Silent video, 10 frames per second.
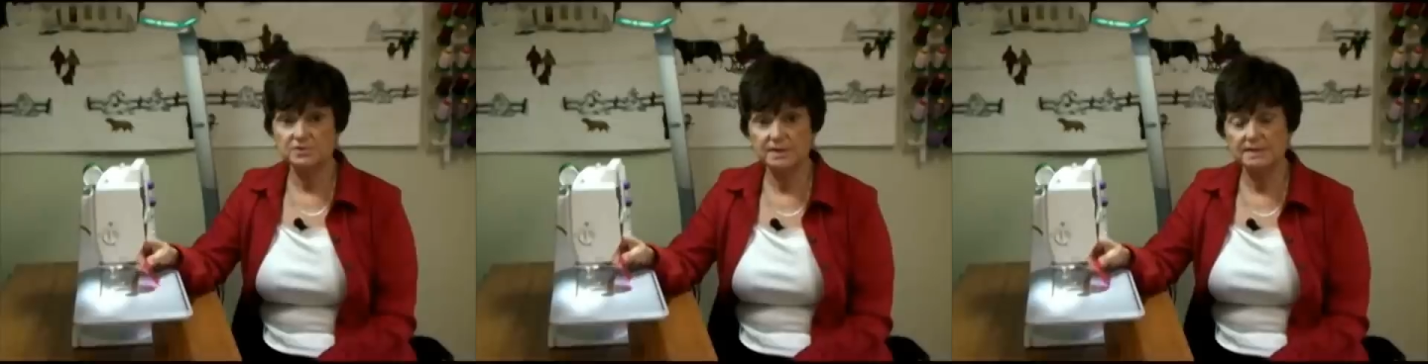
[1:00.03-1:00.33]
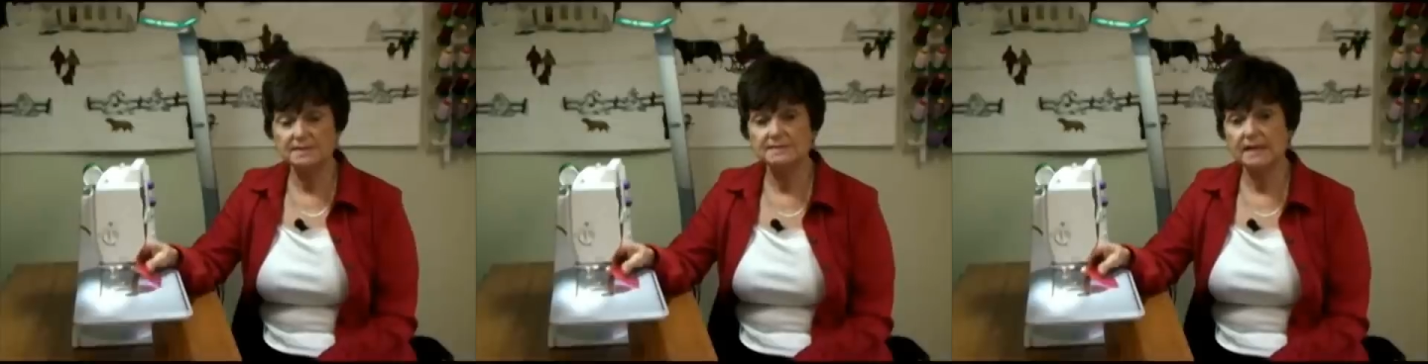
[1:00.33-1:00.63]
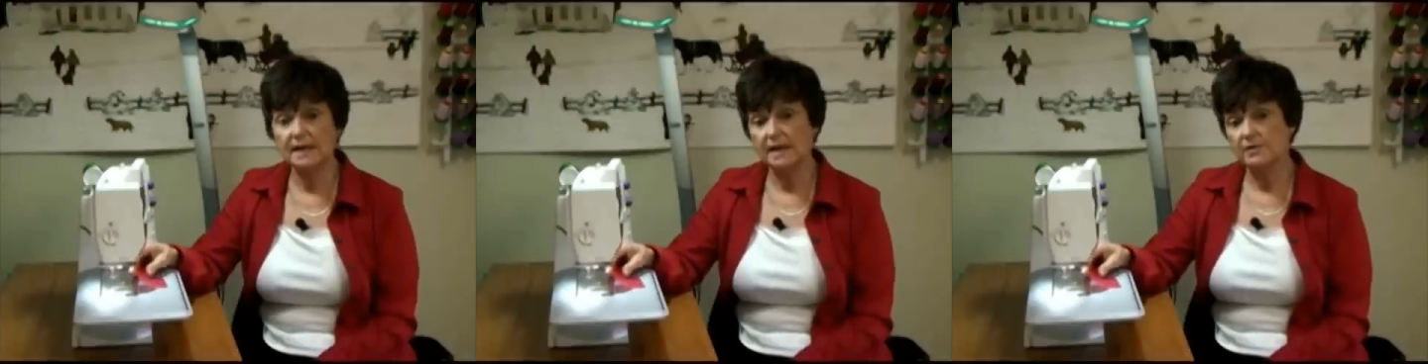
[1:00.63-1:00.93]
machines
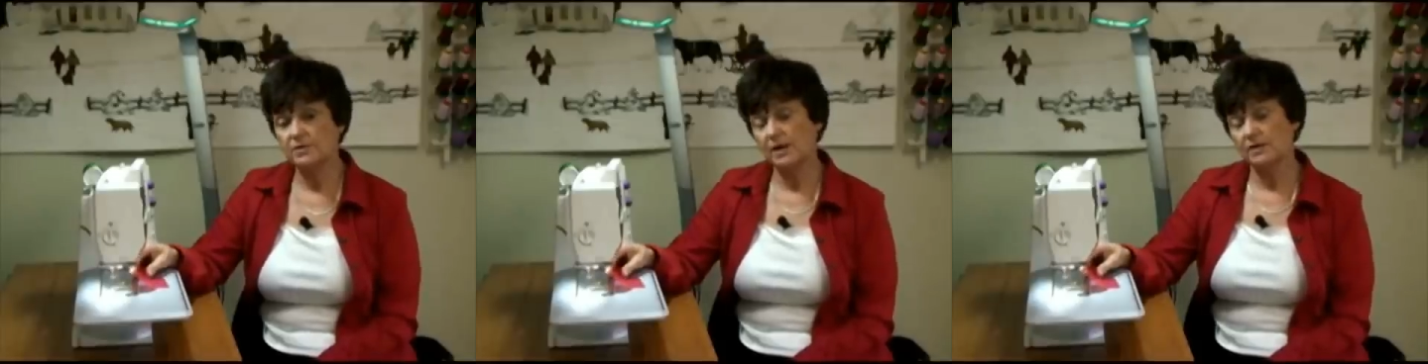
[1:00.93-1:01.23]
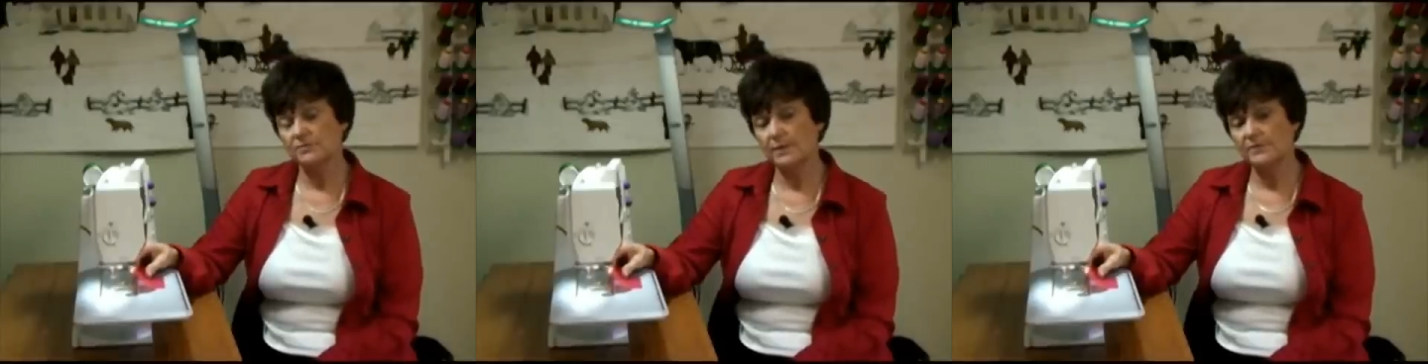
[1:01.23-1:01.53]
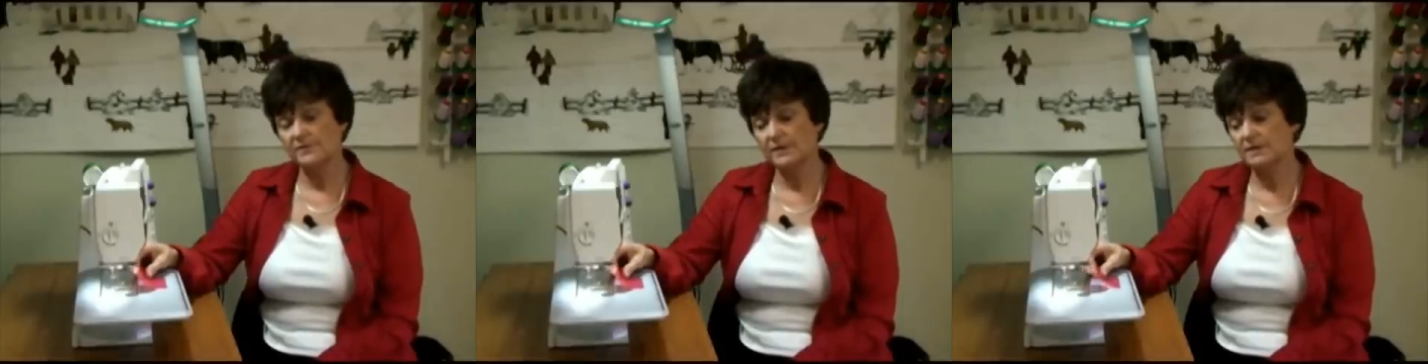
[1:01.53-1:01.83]
and you can't drop
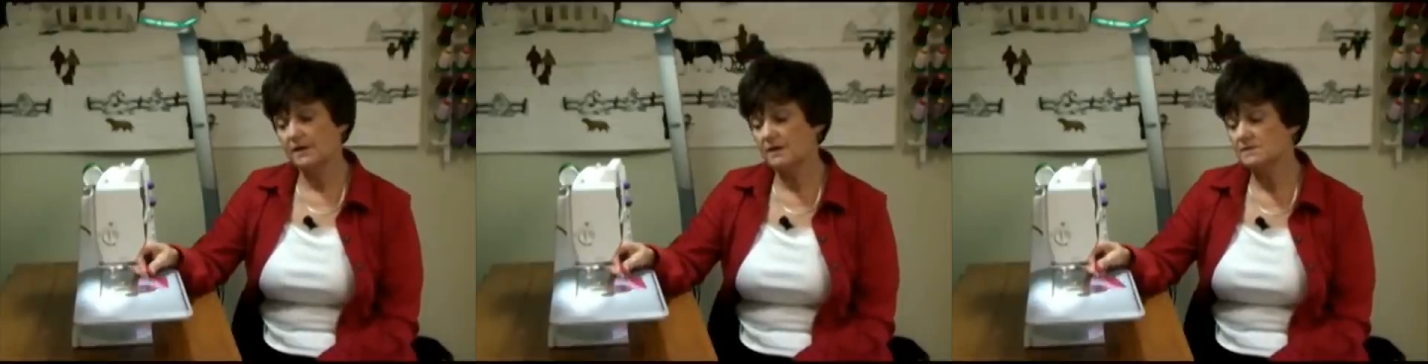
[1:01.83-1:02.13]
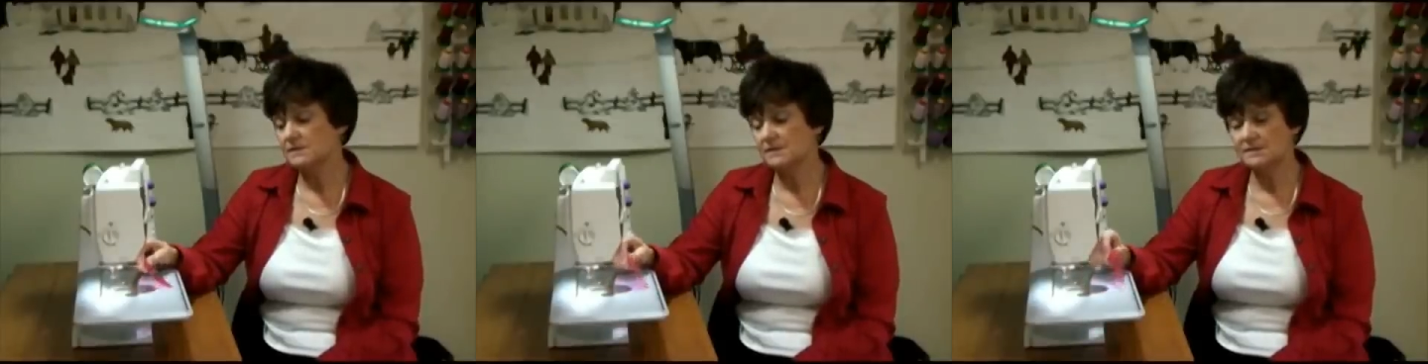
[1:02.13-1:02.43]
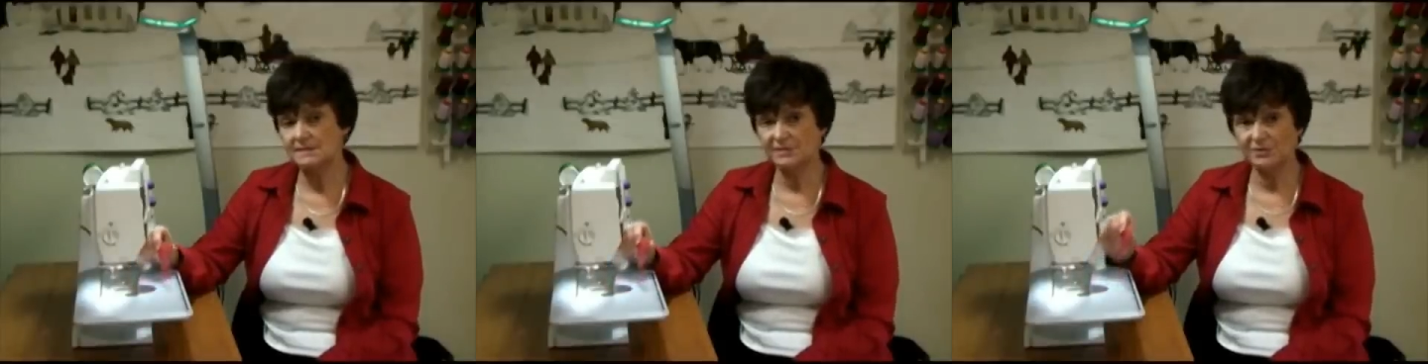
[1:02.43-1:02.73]
the feed dogs, and this
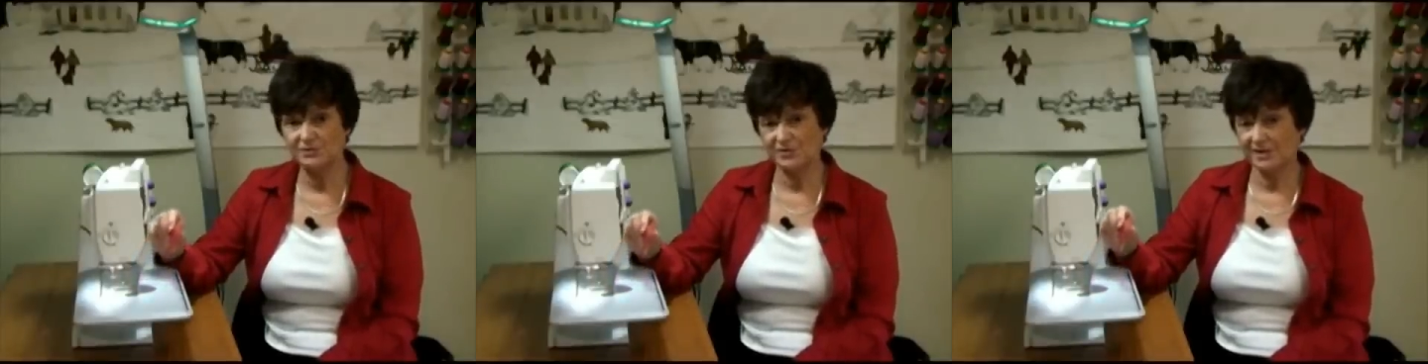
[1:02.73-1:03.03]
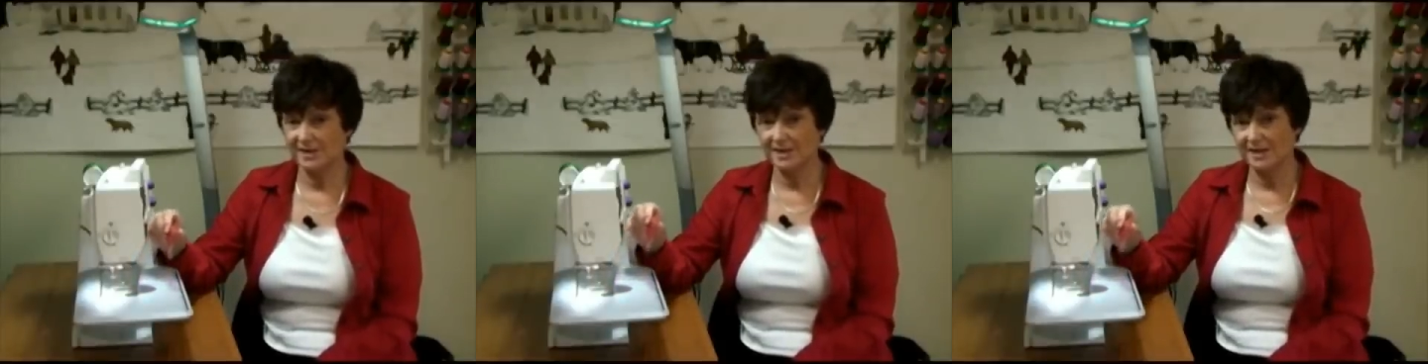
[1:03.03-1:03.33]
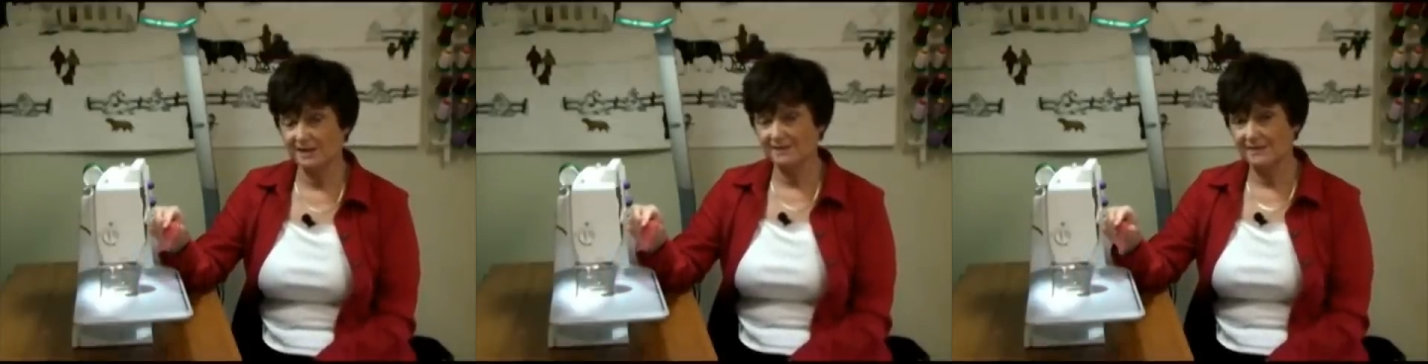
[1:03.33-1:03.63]
is a little trick I
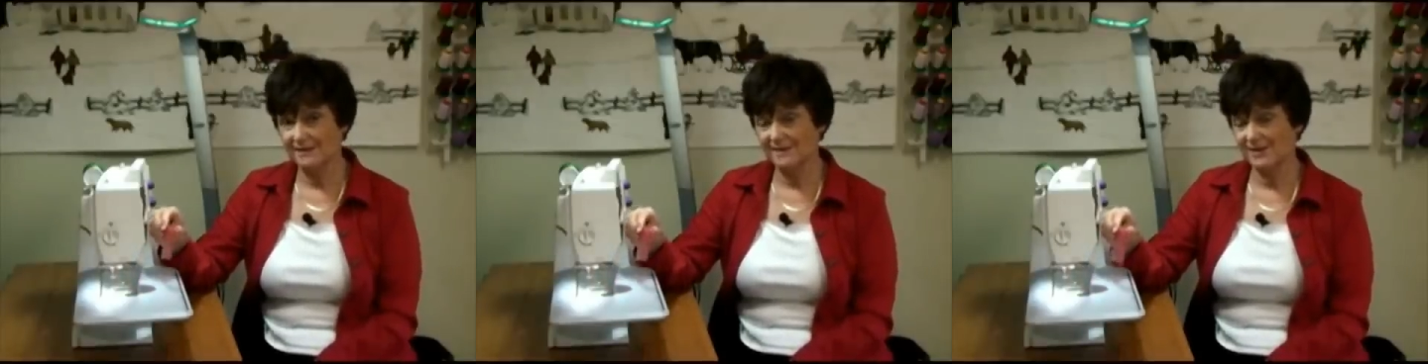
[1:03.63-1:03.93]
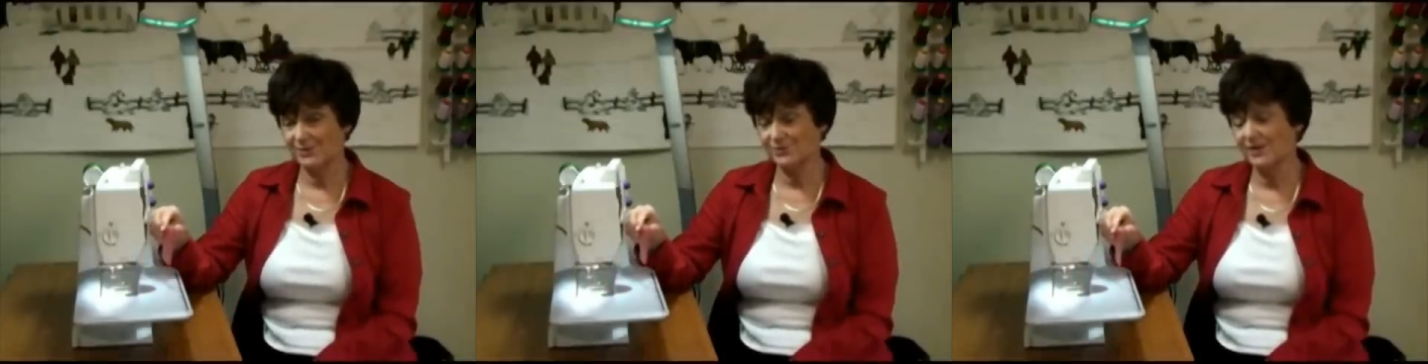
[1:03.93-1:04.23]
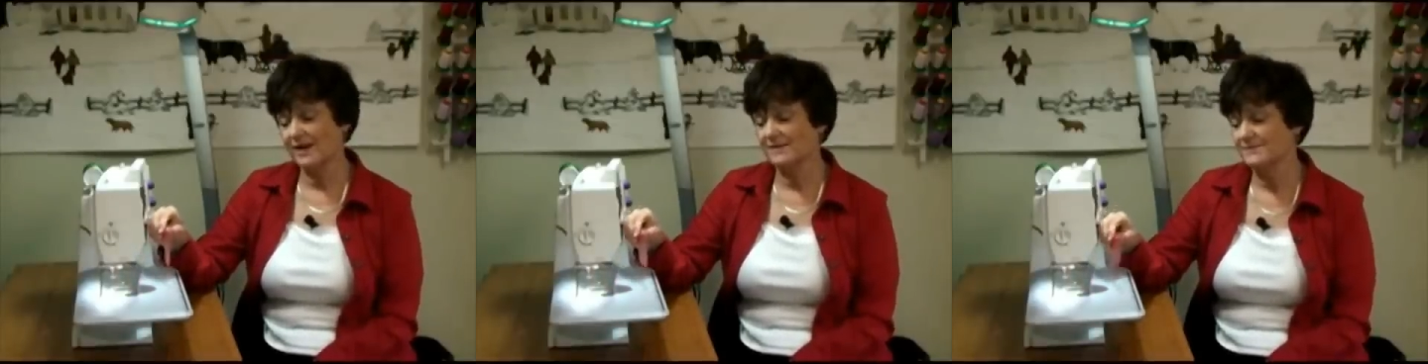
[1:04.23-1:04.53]
think, I'll, I think you'll
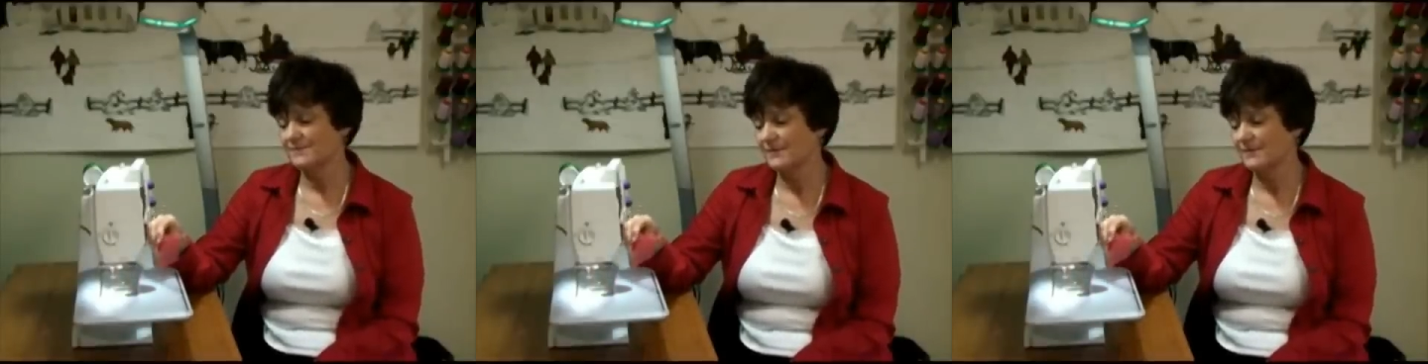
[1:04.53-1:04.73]
like.